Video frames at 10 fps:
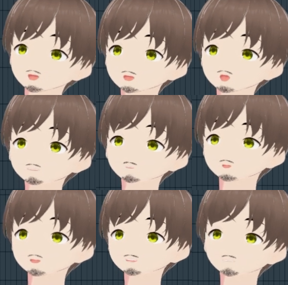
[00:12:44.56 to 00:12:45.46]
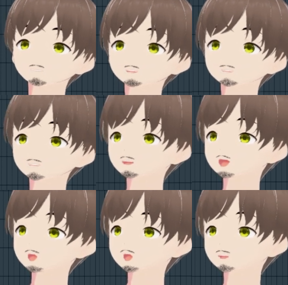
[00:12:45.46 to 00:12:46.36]
mess with this and
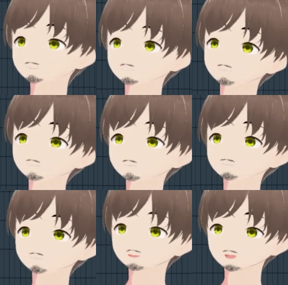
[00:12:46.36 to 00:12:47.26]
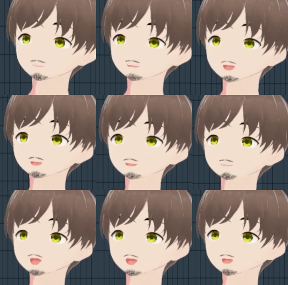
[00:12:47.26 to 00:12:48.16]
compress certain sections.
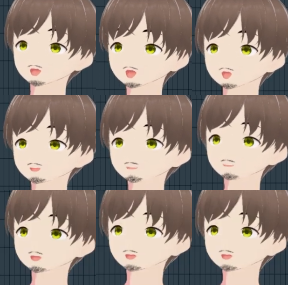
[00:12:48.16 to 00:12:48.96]
Like these are the bands right here.